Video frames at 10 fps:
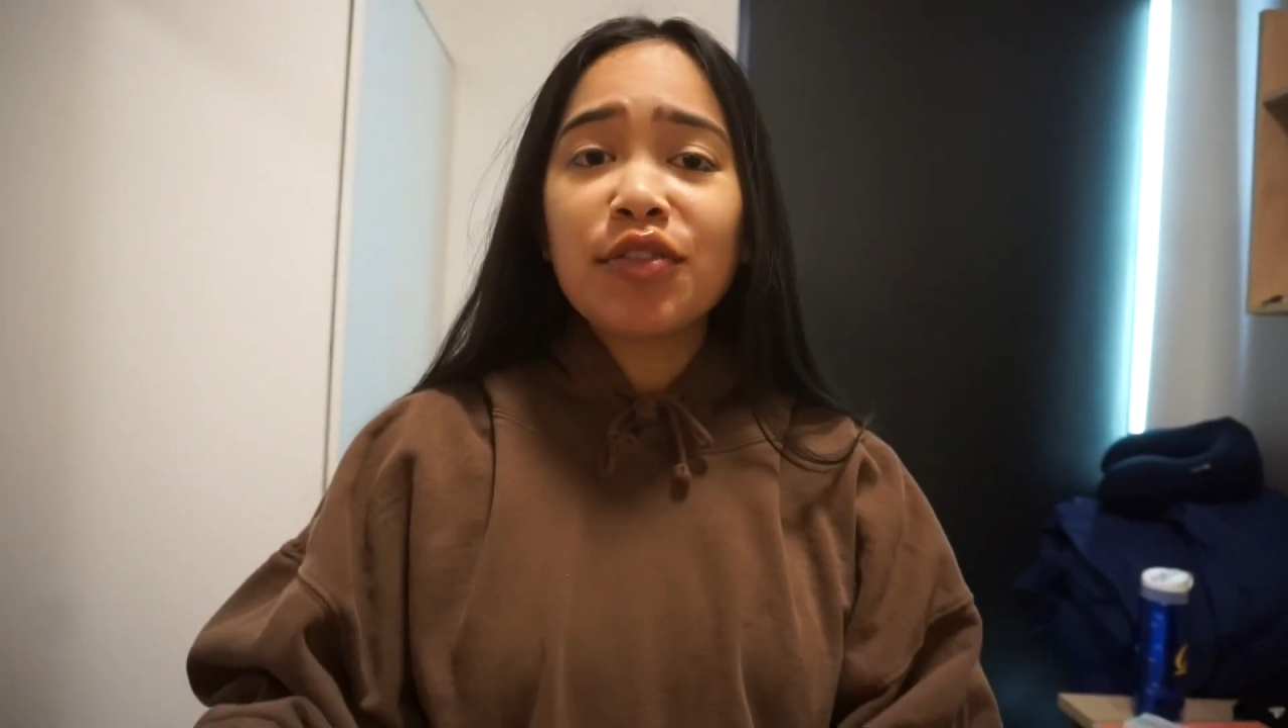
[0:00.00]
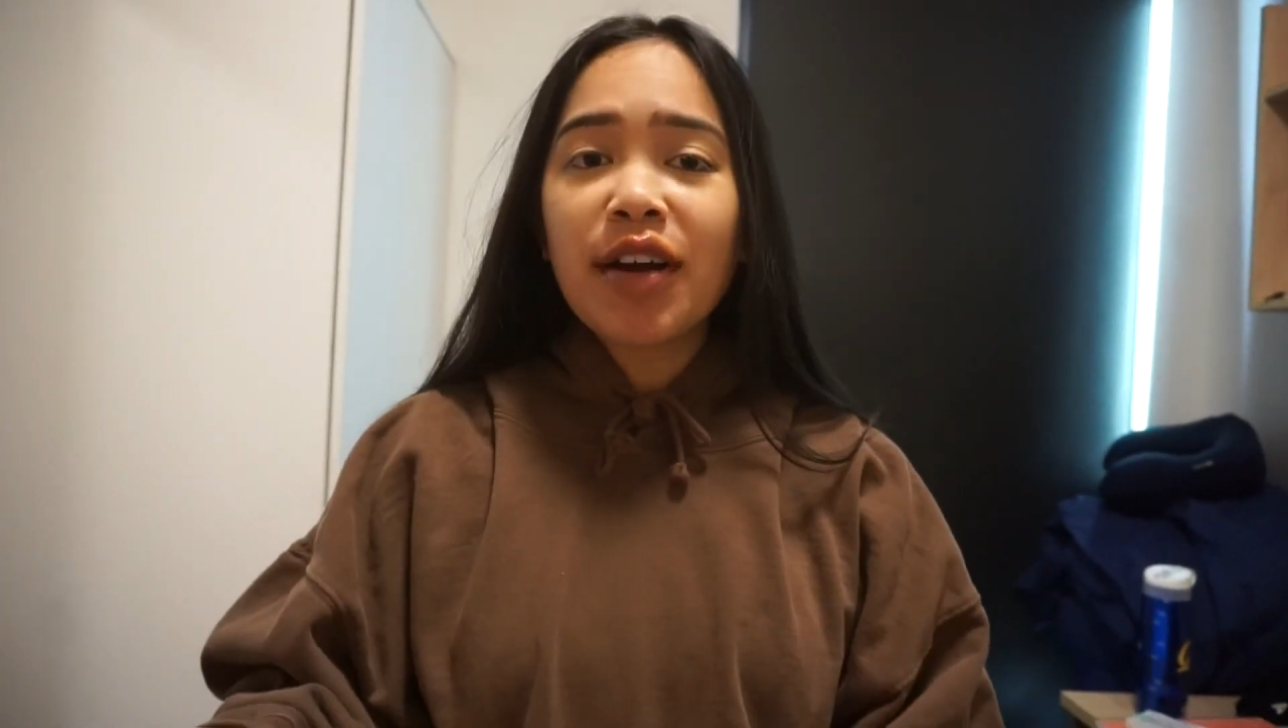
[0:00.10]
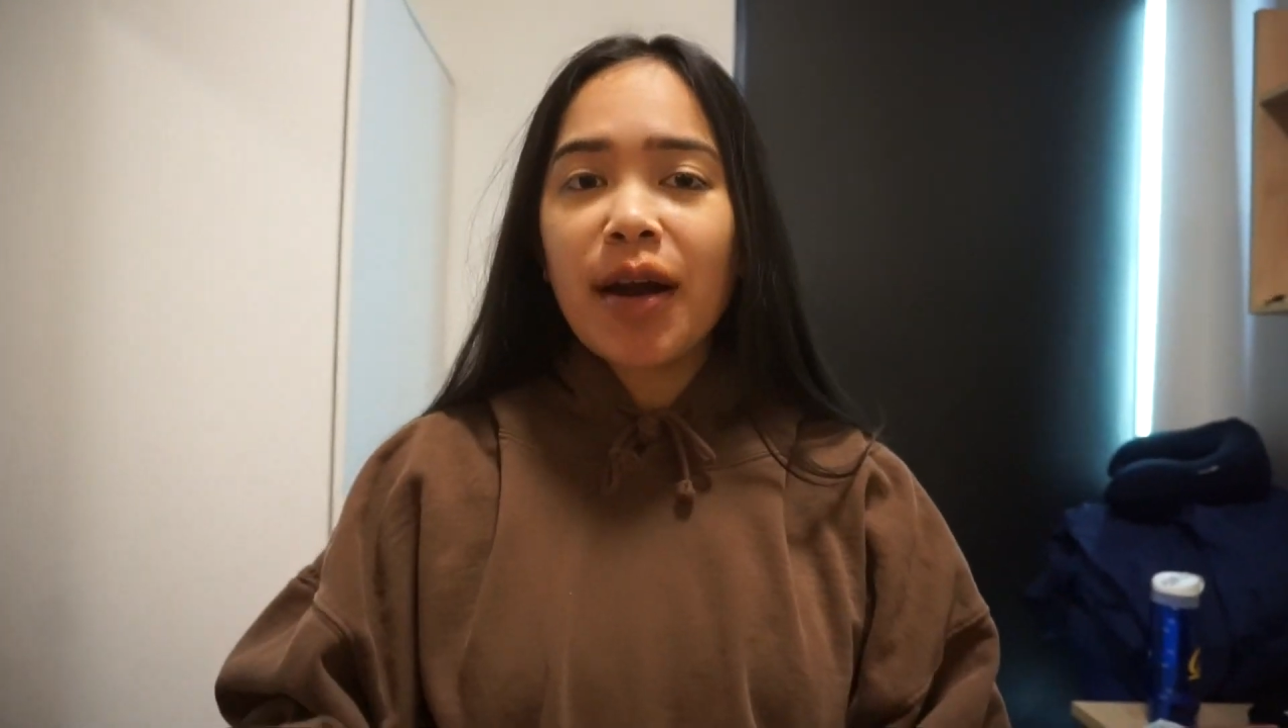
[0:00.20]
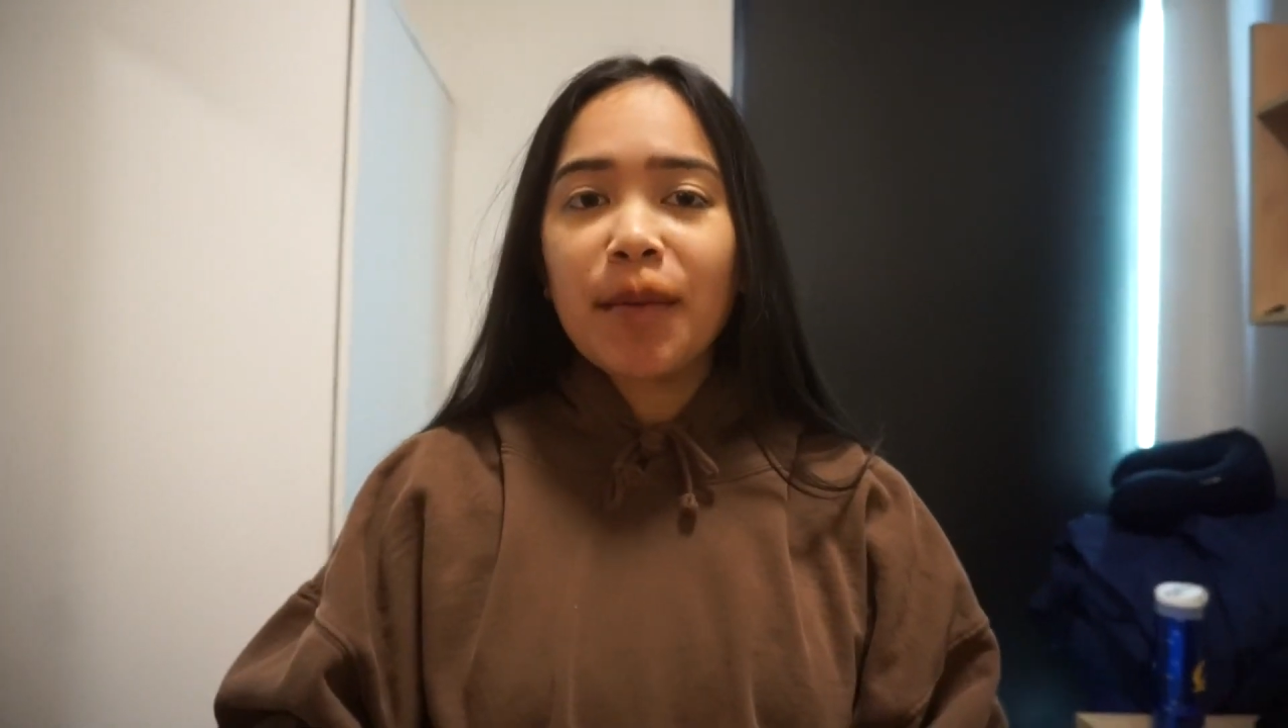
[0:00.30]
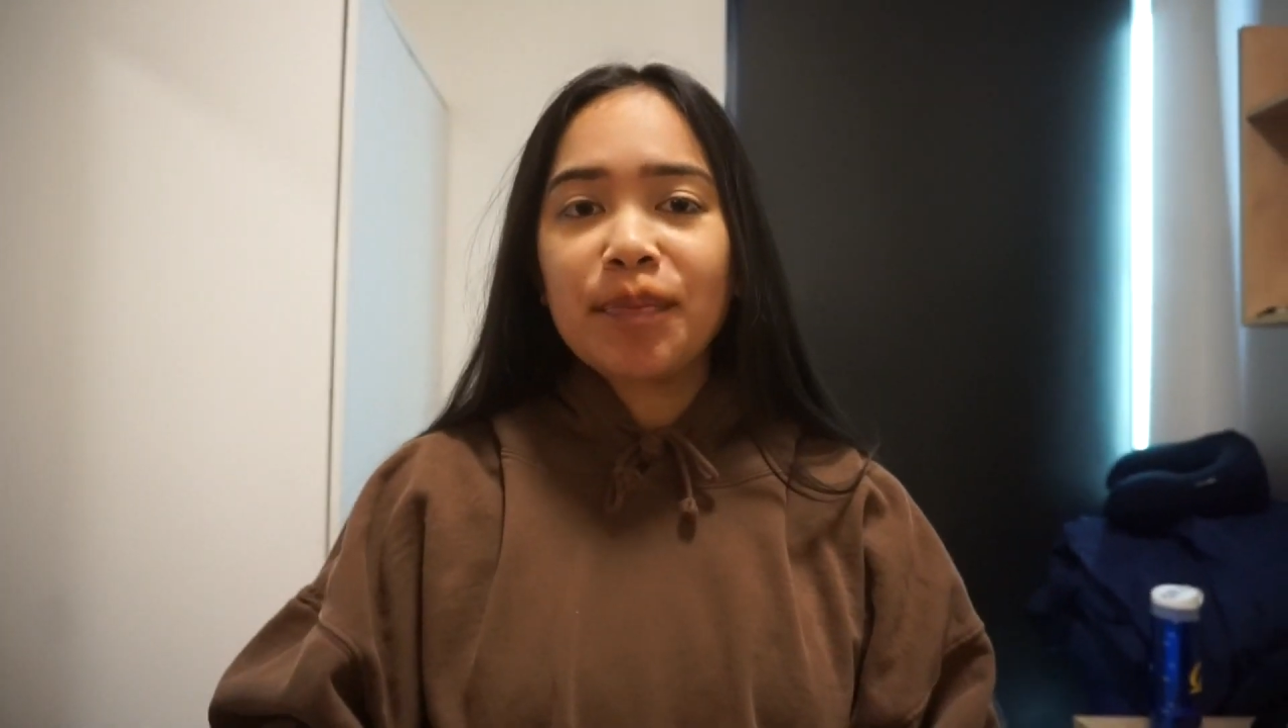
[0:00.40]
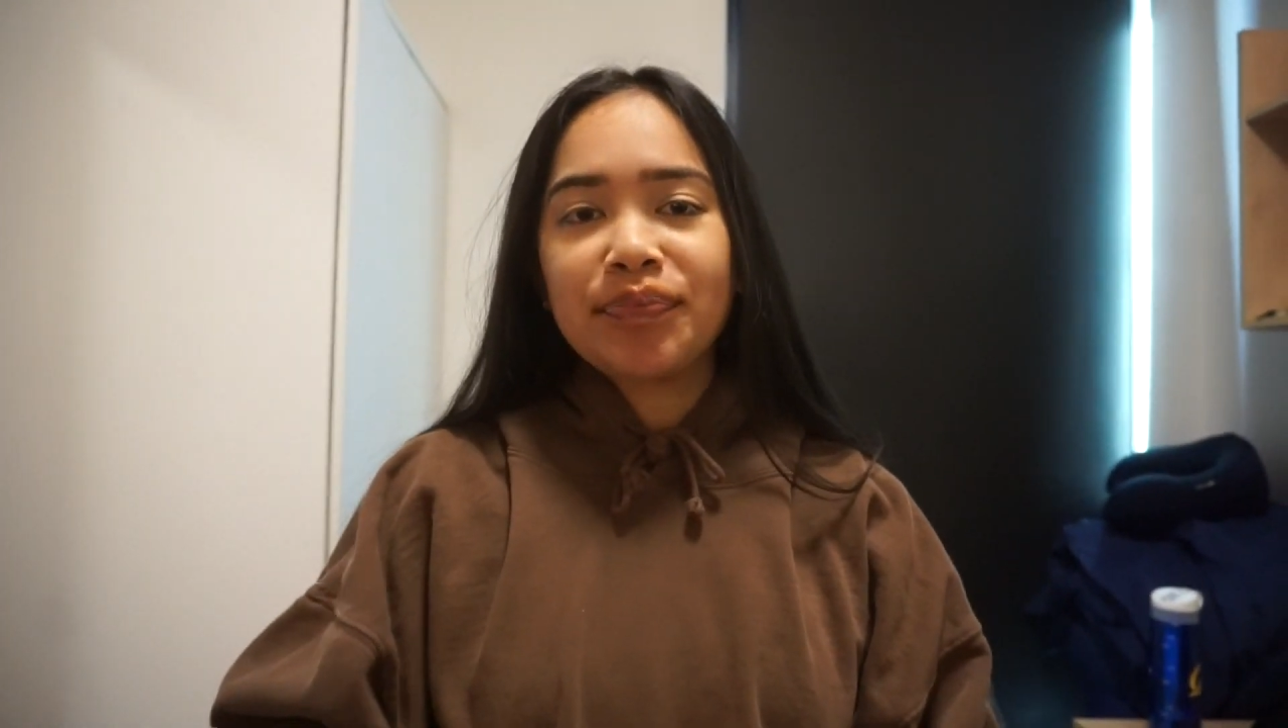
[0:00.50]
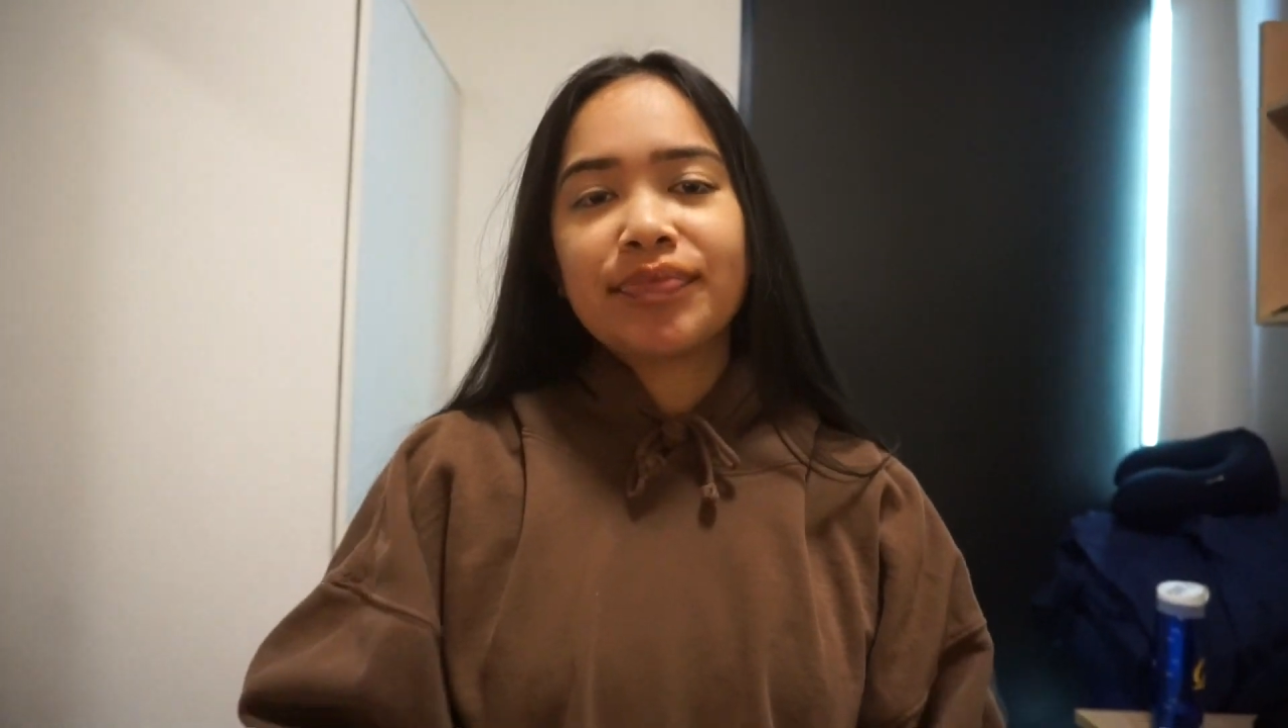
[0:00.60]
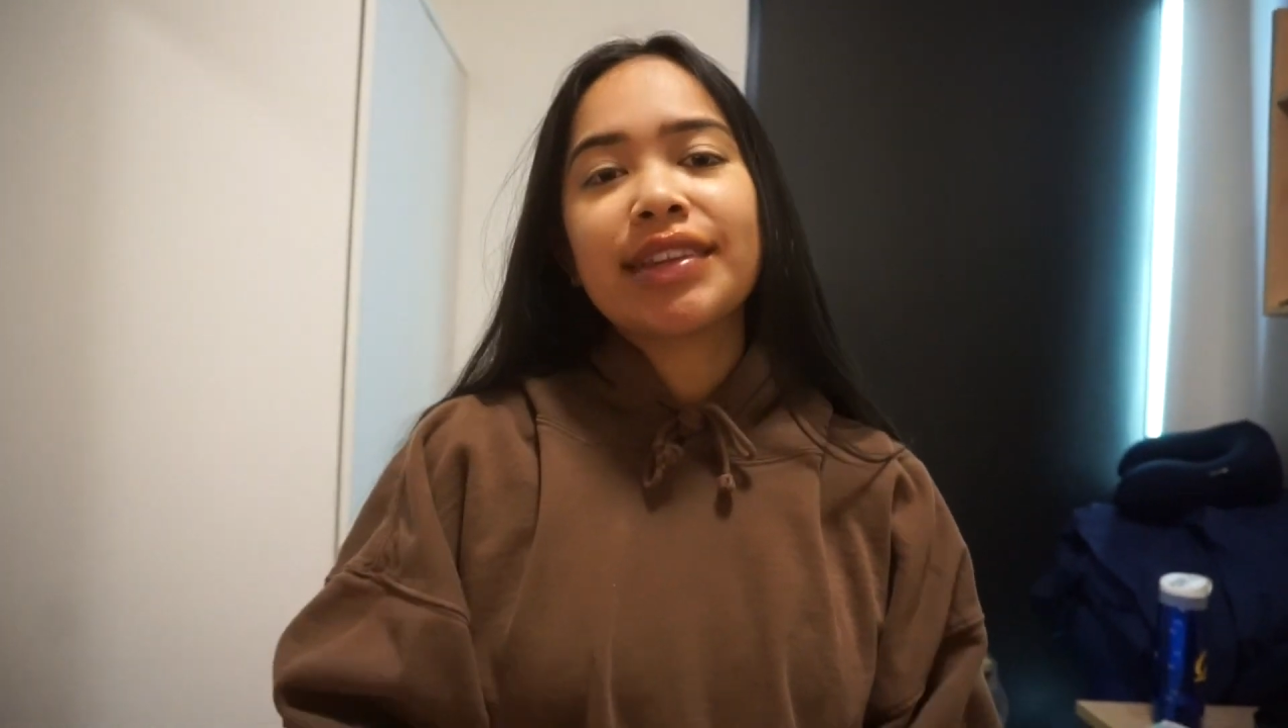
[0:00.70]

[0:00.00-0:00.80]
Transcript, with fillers: from?